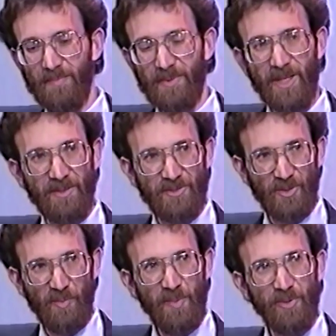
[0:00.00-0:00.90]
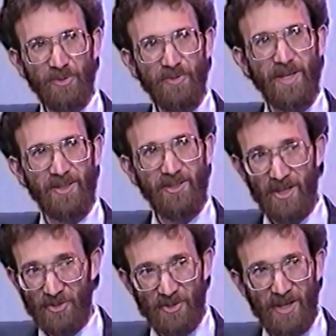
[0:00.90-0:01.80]
okay, so people do get
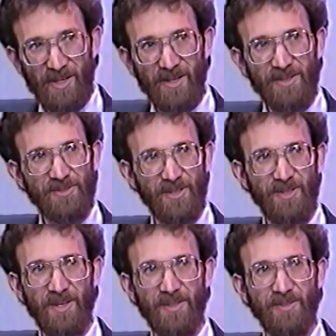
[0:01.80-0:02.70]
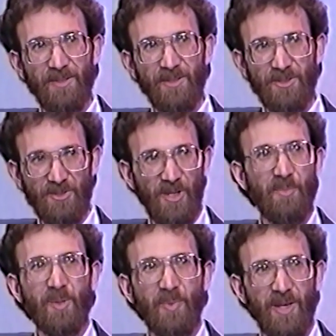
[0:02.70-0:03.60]
tension headaches, they get
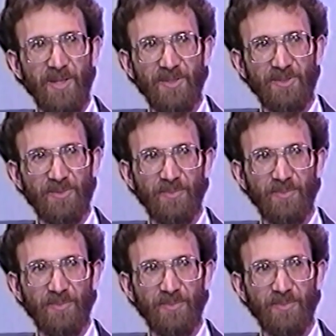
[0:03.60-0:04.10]
stomach pains